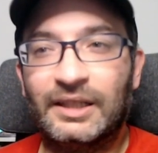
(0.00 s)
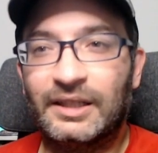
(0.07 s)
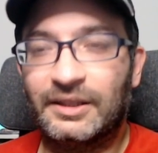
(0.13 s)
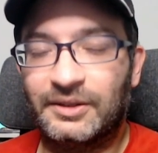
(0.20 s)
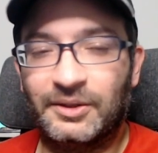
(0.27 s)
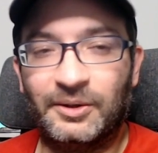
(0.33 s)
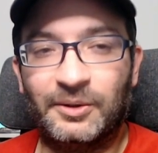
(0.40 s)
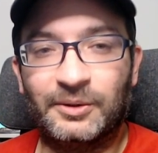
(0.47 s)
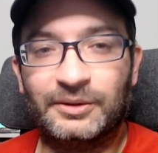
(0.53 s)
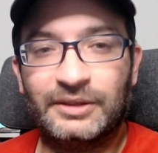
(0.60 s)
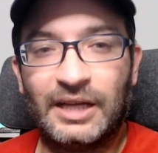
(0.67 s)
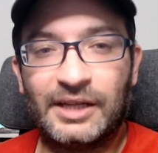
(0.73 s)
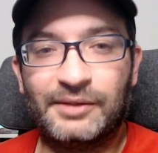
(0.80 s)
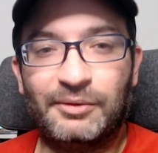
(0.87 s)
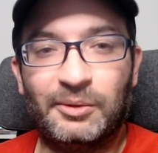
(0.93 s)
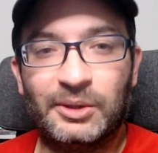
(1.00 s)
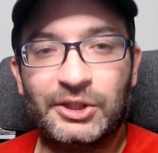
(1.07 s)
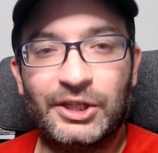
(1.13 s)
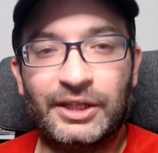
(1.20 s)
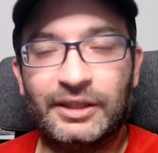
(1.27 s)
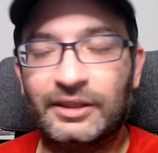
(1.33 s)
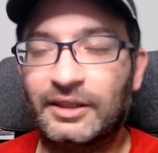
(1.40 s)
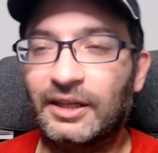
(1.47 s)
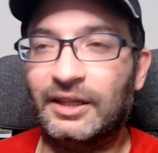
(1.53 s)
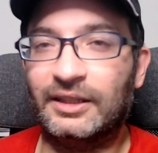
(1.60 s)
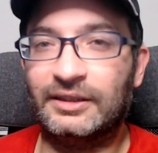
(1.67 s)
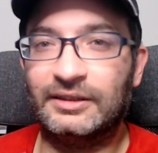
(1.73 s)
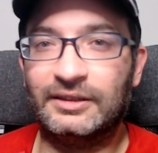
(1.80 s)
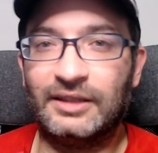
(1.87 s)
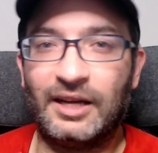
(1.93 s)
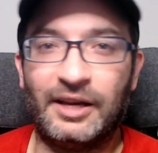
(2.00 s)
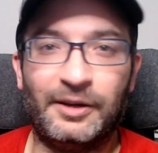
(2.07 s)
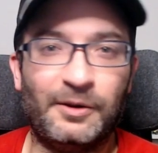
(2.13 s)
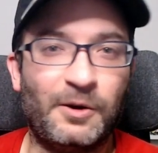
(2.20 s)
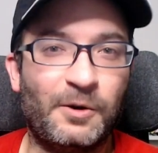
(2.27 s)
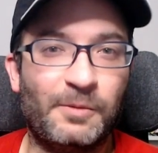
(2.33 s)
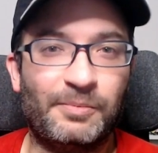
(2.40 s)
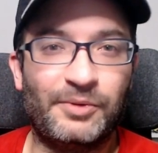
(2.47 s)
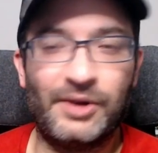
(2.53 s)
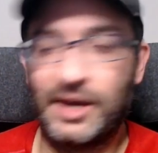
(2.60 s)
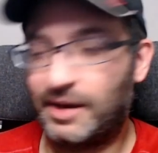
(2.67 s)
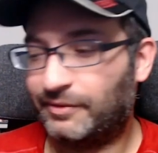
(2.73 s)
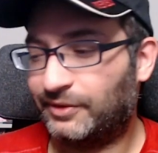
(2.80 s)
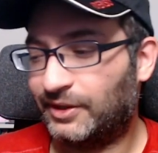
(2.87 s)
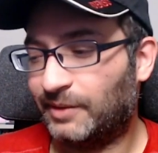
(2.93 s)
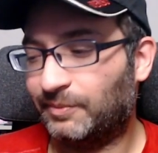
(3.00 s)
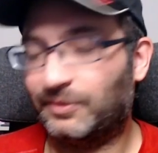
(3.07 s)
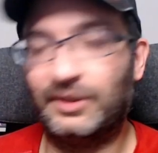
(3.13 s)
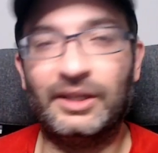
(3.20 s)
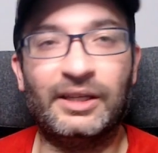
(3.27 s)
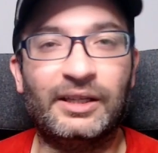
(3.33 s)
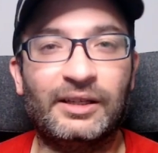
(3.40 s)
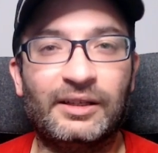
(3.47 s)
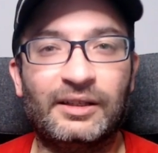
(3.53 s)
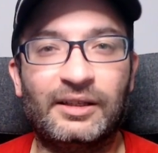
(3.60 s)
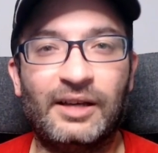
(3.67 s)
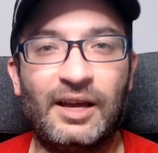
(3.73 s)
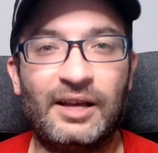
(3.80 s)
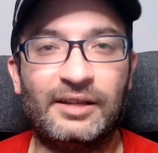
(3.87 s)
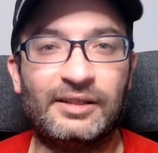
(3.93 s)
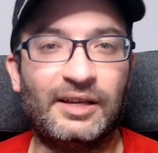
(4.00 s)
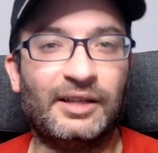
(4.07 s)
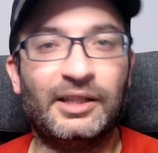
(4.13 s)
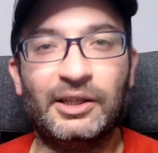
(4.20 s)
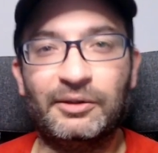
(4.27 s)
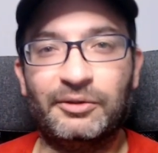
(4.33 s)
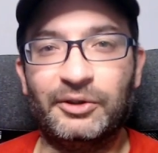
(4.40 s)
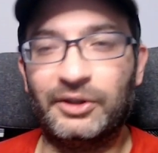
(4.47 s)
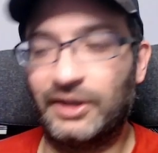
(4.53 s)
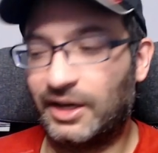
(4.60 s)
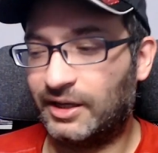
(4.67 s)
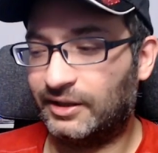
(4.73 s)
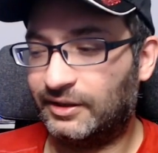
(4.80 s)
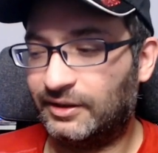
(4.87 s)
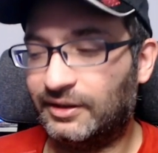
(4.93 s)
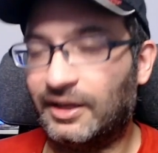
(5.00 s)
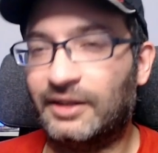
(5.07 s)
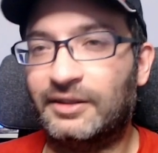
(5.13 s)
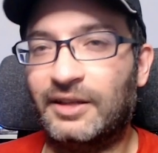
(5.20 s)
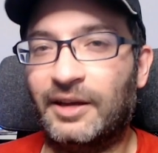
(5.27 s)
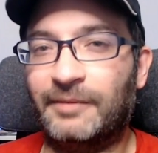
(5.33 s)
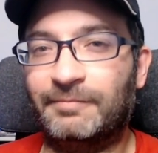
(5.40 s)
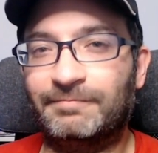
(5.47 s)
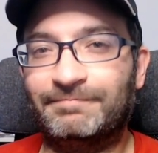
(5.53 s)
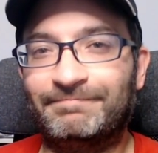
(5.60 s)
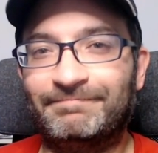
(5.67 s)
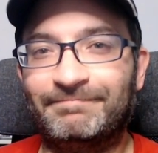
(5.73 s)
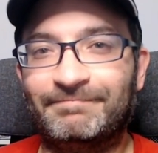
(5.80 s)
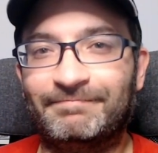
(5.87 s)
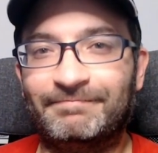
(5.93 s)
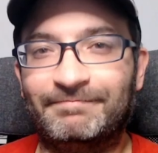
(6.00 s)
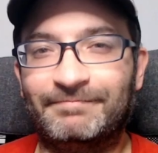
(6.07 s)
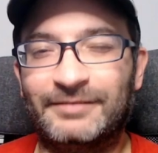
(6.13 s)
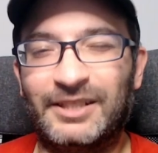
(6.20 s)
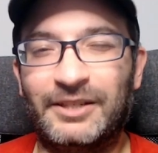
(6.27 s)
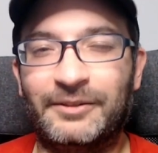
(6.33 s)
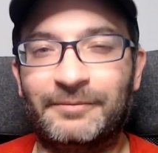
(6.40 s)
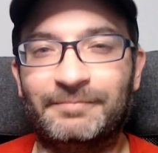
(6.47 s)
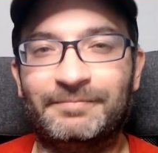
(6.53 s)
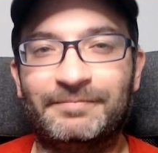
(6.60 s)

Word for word: So thanks for watching and I hope to have something exciting for you guys next time. See you.